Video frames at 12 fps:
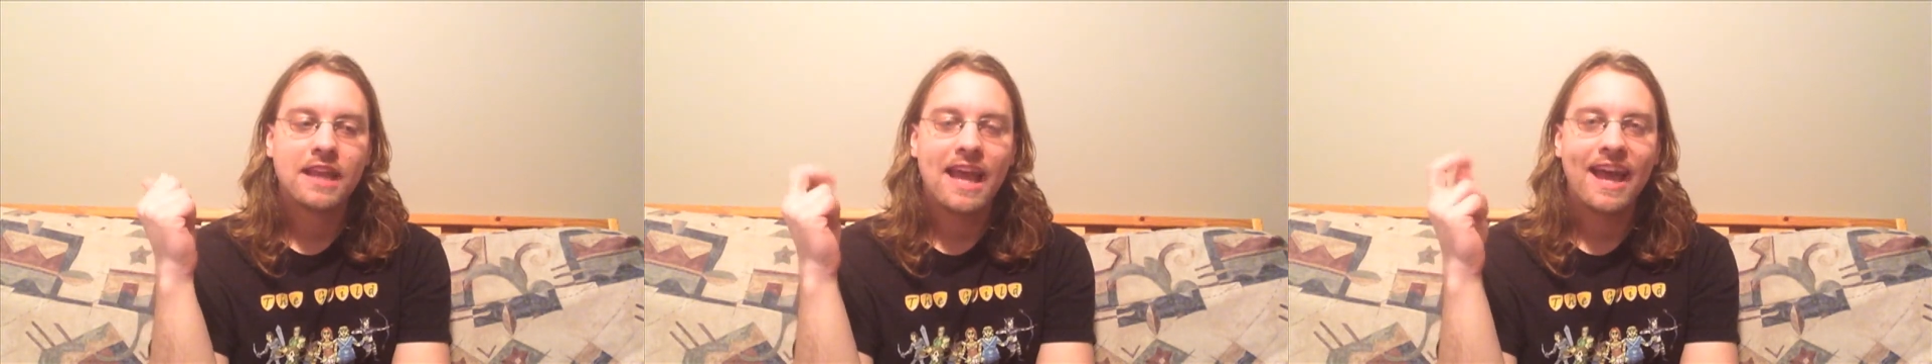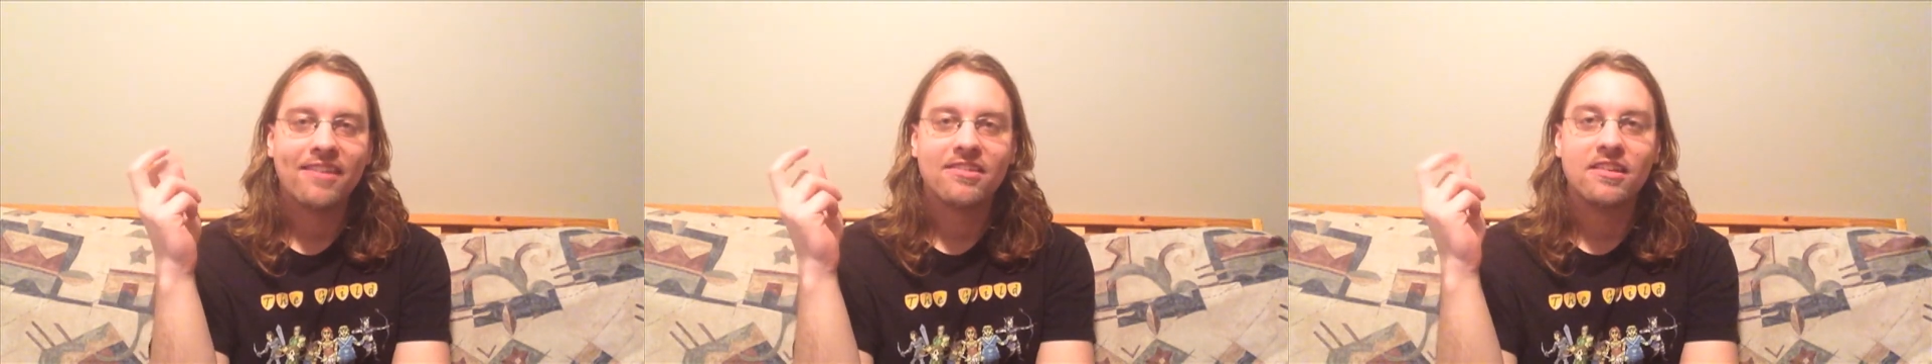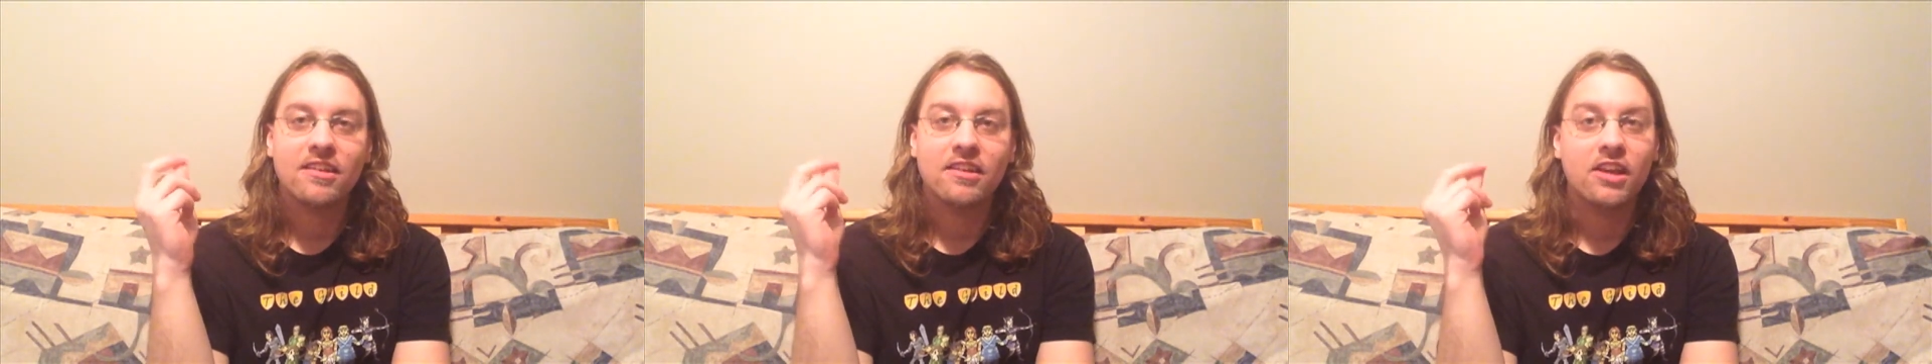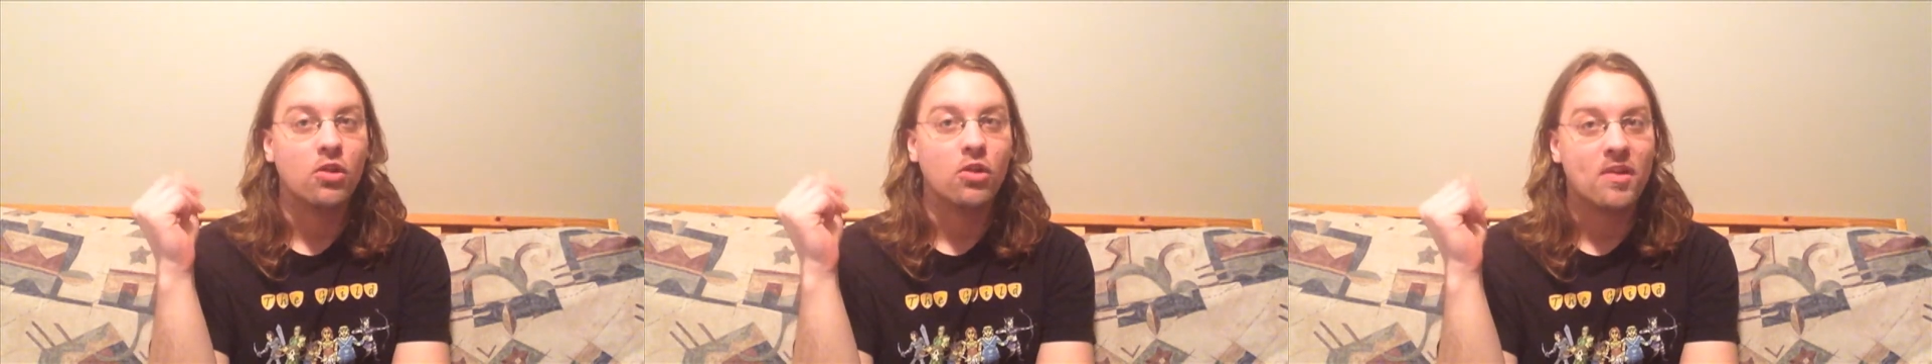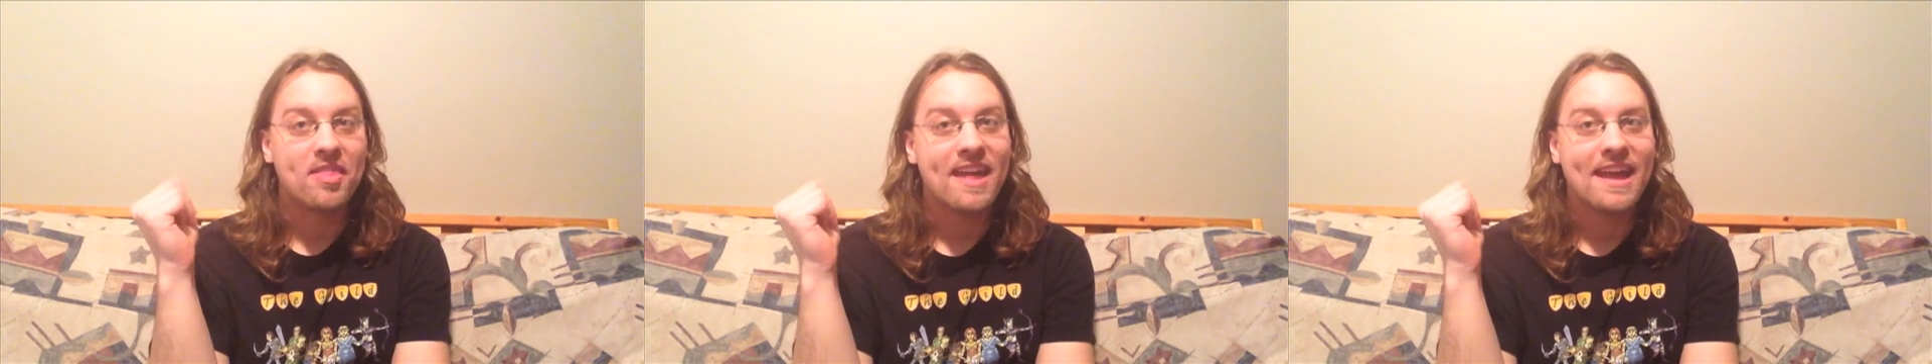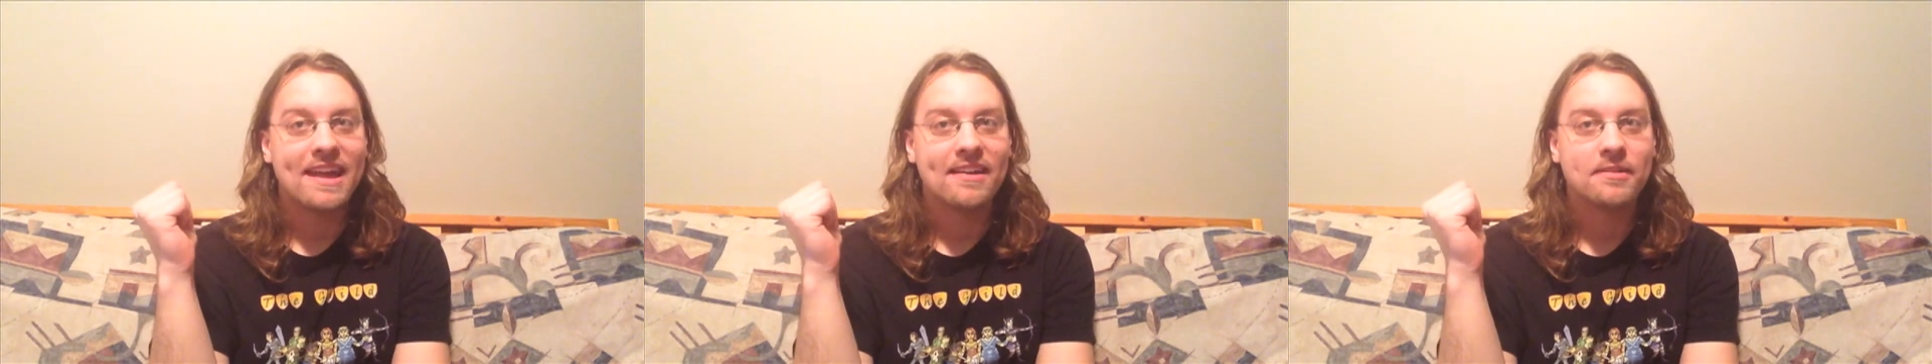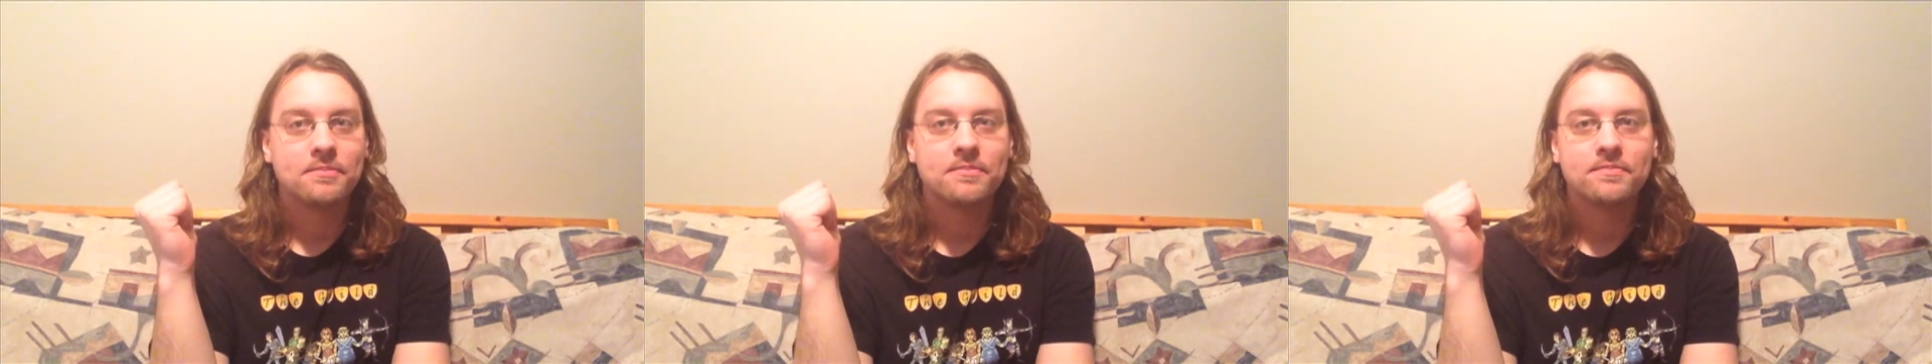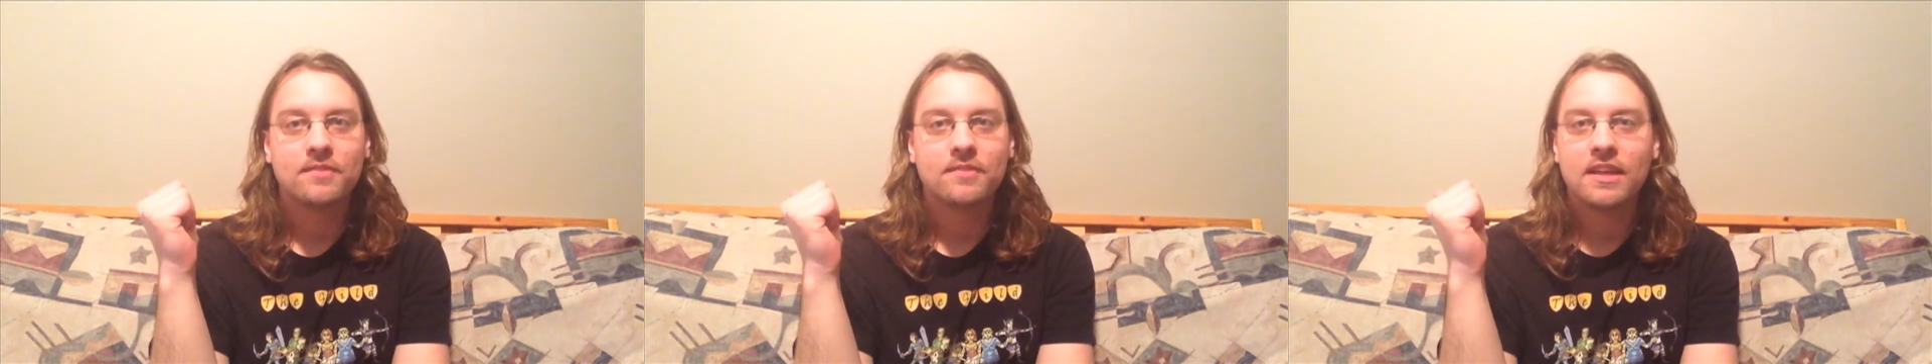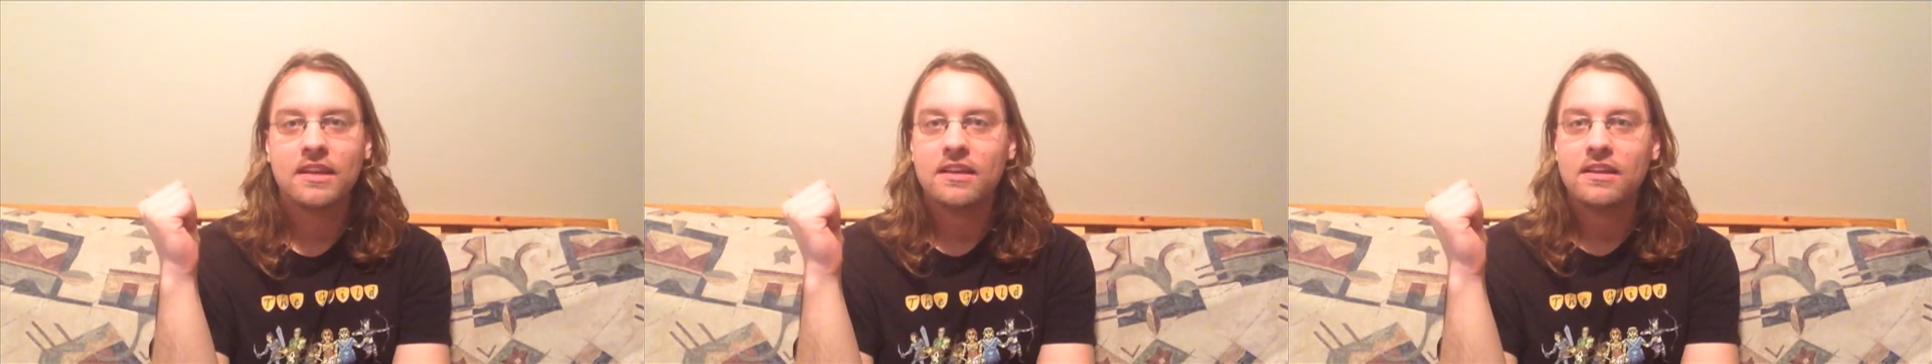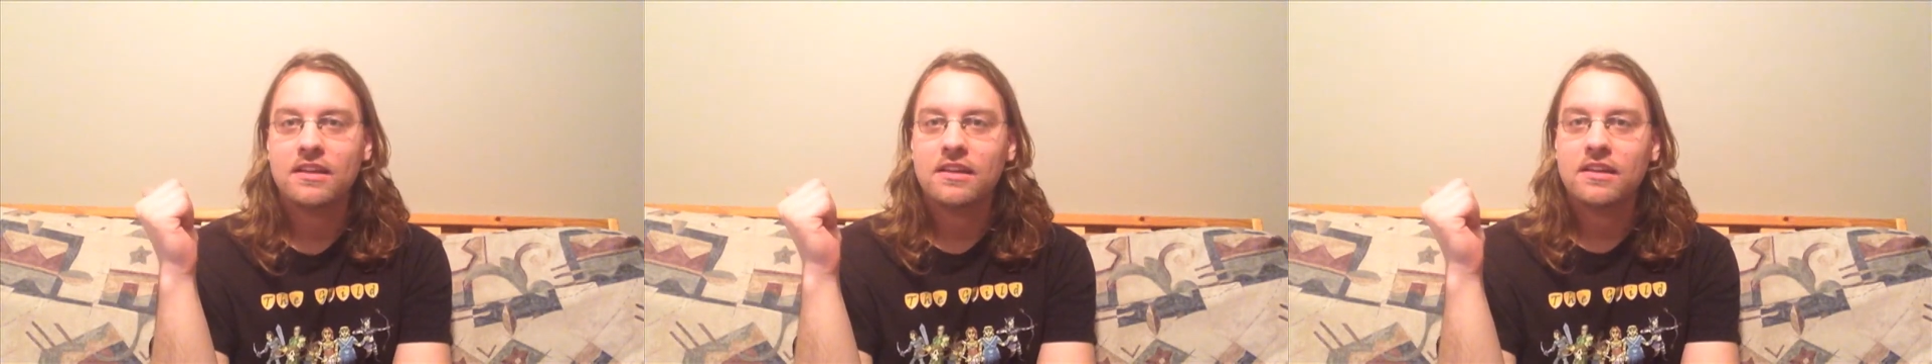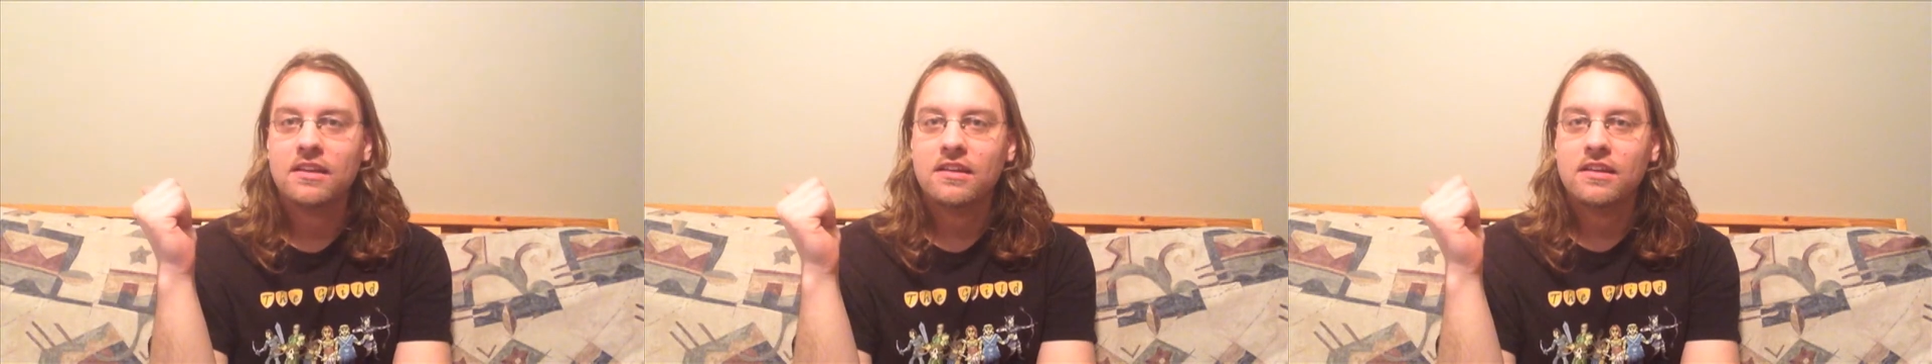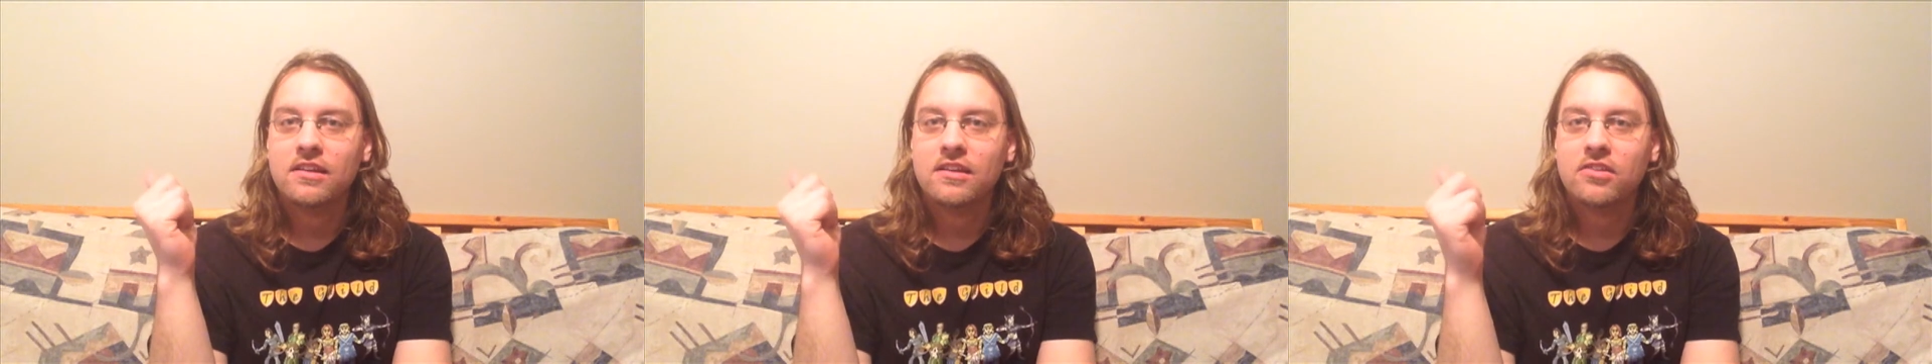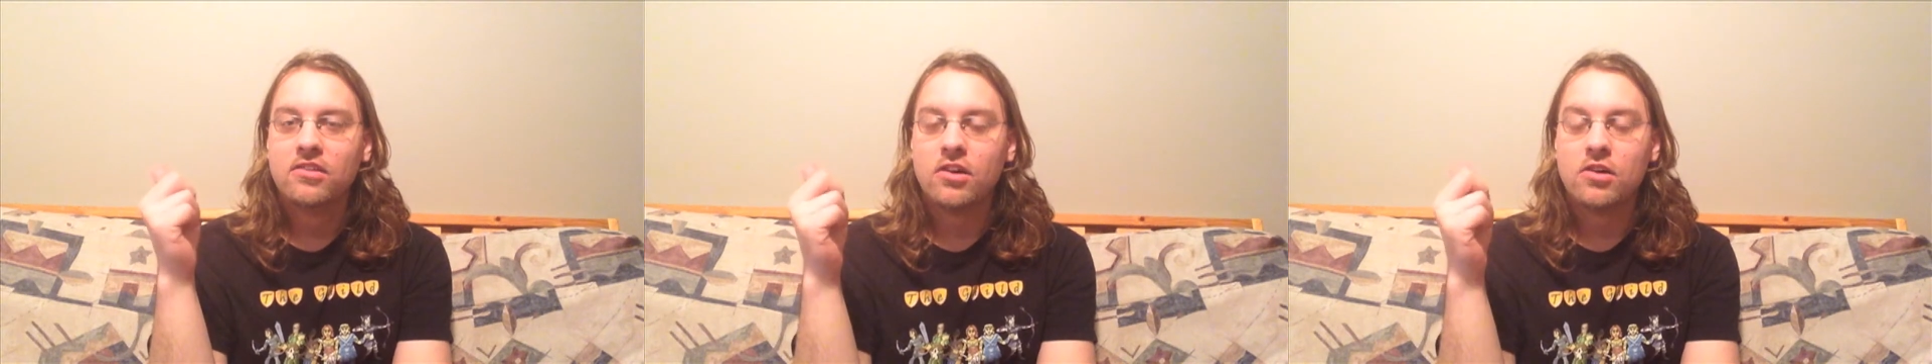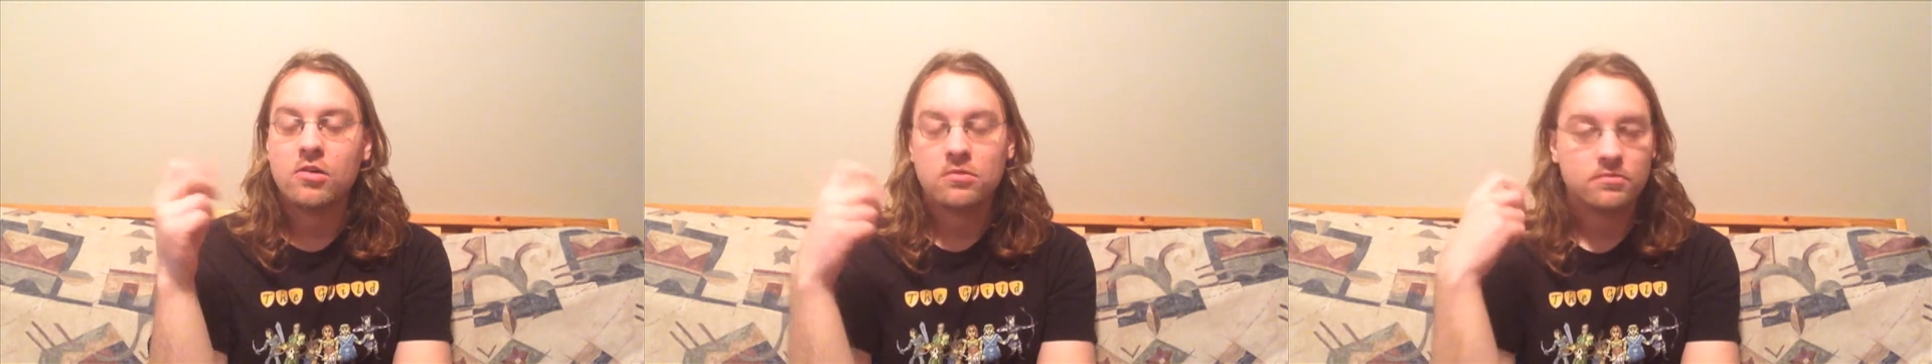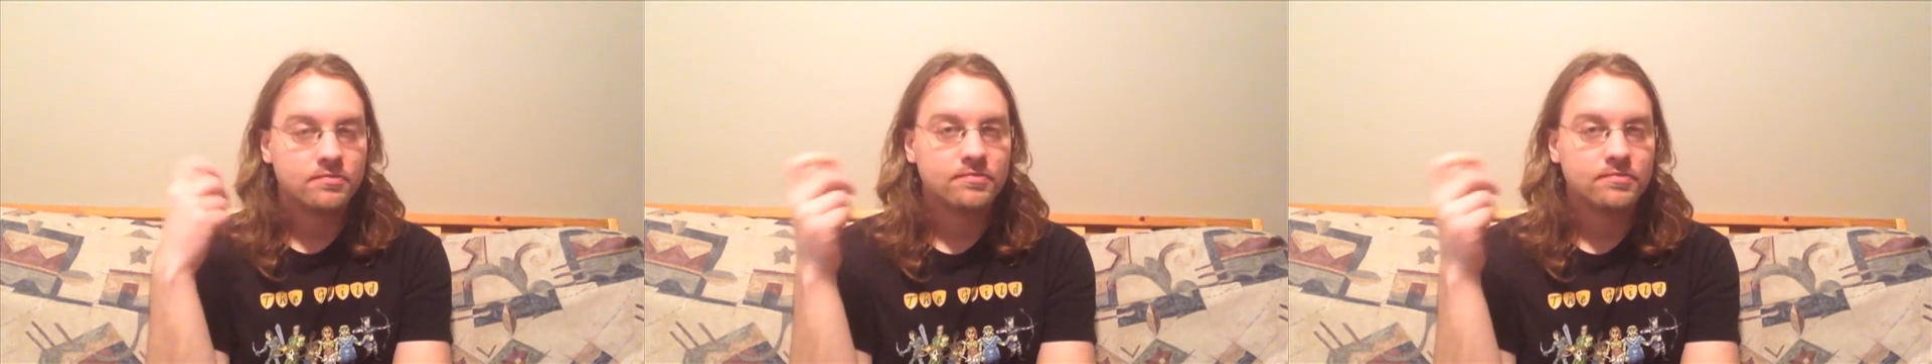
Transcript: has to deal with that. So,